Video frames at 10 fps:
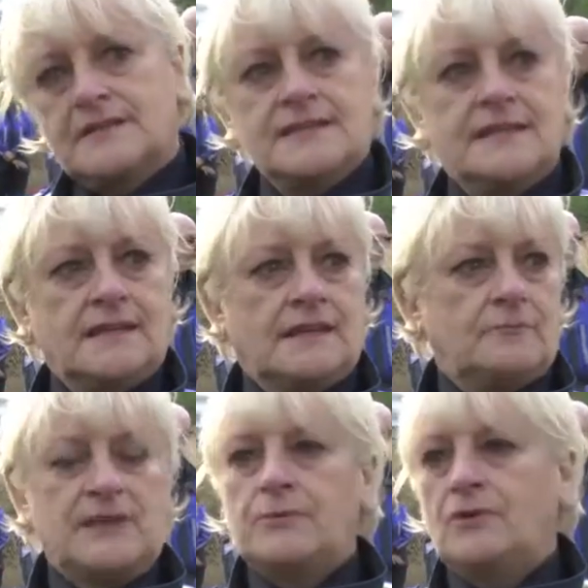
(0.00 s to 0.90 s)
seeing
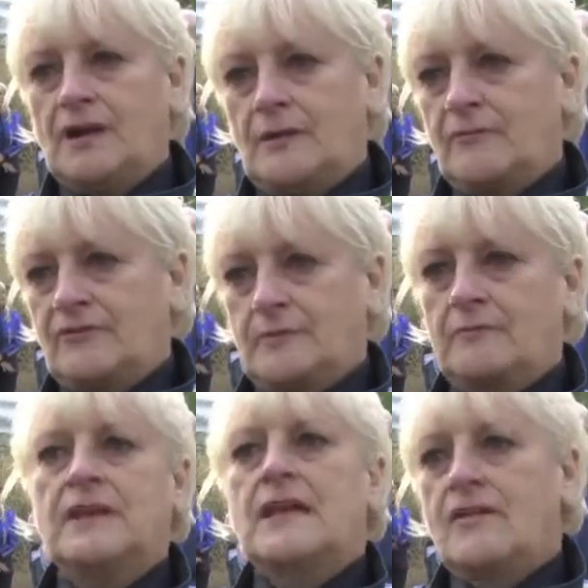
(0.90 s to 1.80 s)
people come from
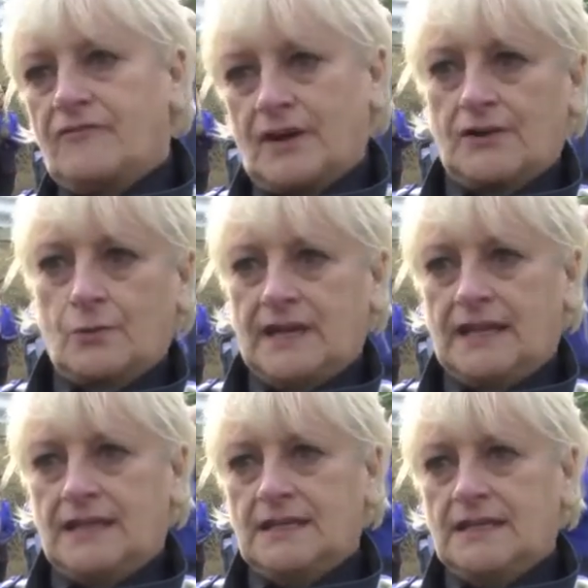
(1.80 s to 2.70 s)
far away
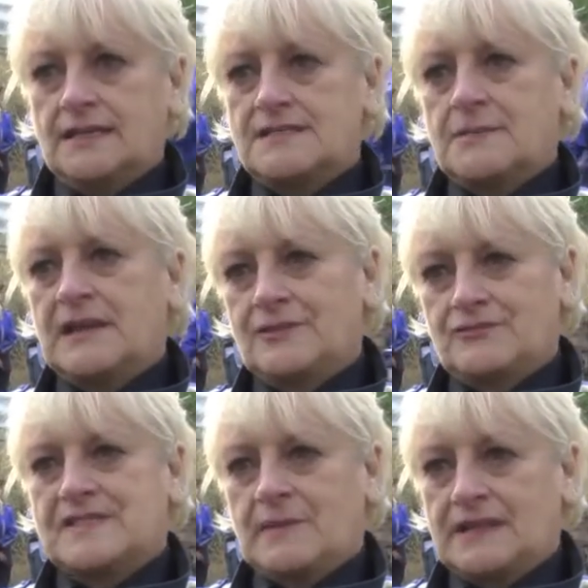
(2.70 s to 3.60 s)
to pay their
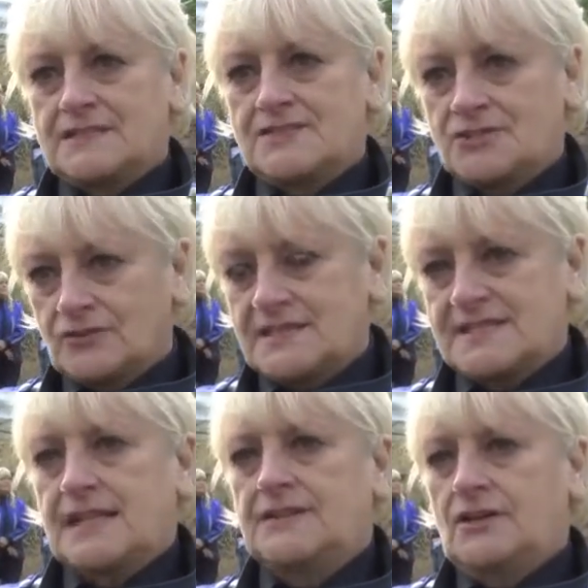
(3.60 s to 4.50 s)
respects to the
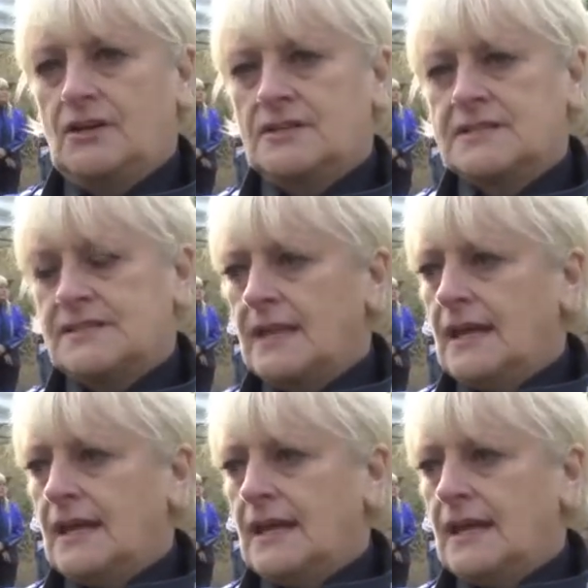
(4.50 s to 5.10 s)
sled dogs.